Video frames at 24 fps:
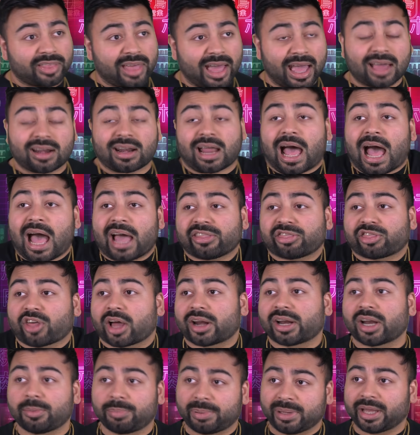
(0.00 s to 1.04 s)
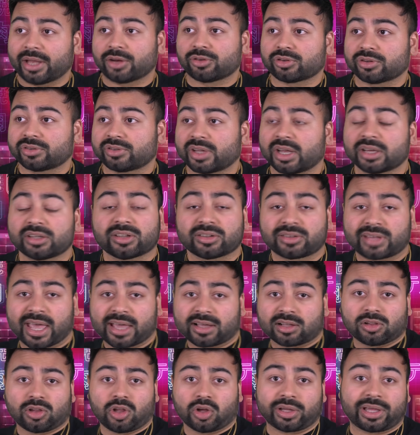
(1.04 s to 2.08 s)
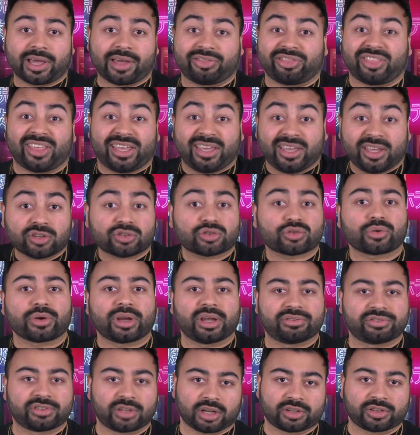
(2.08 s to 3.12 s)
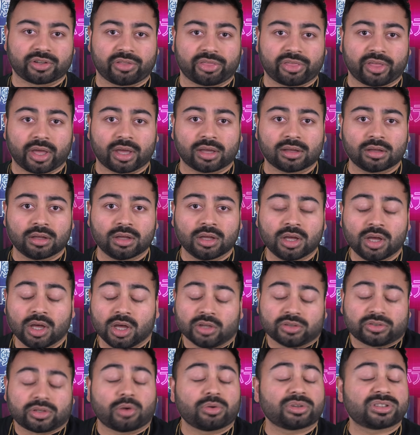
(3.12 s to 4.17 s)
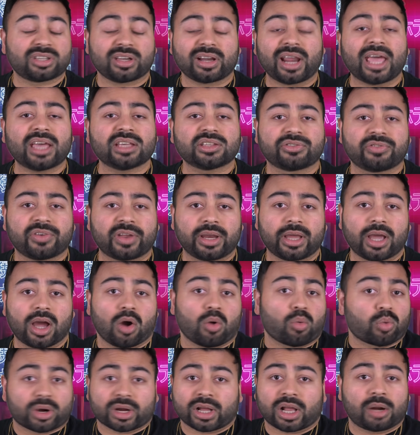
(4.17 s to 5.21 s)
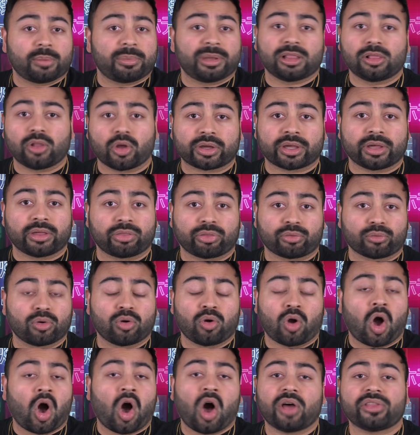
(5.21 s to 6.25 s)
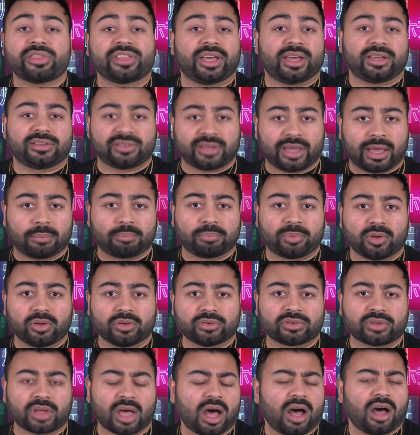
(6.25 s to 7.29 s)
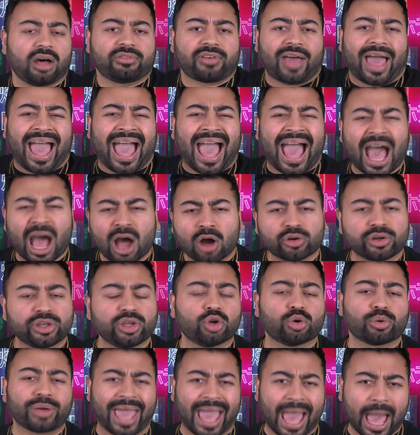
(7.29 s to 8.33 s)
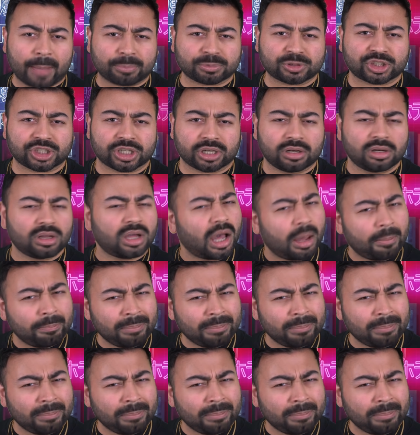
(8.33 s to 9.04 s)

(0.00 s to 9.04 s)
that, I thought it'd be interesting to take a look at the history of such a thing. So in today's video, we're gonna be looking through all the examples of how do you caption a